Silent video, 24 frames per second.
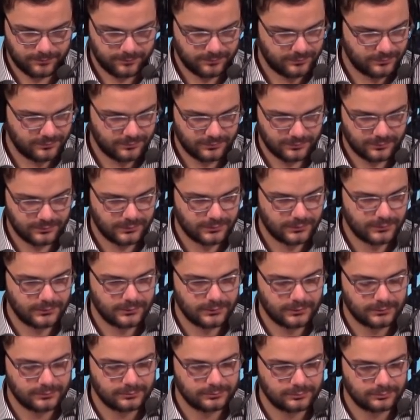
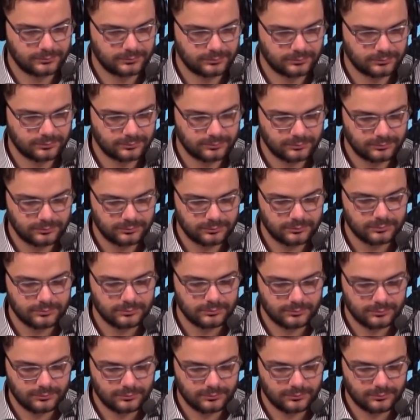
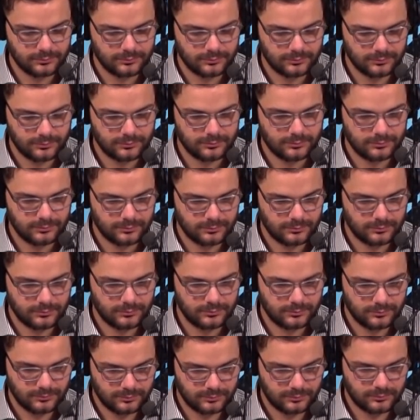
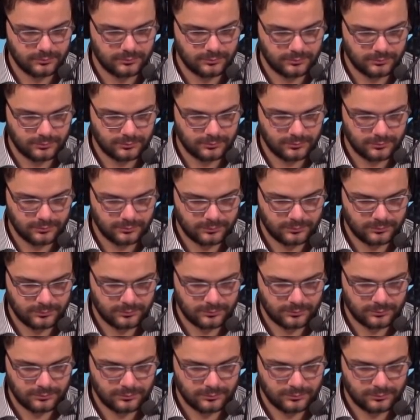
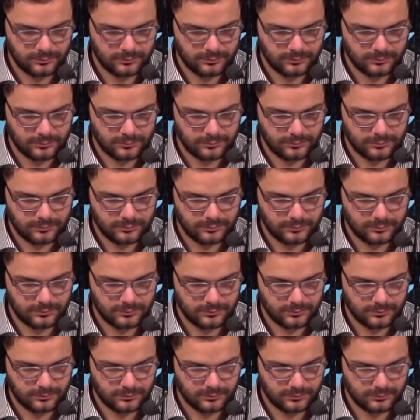
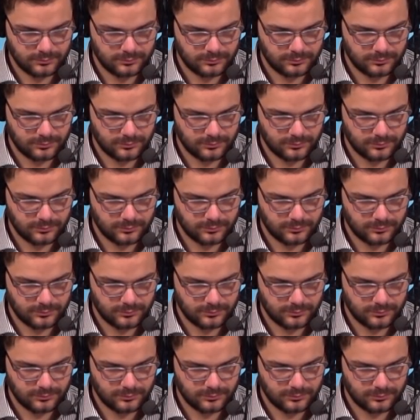This person isn't speaking.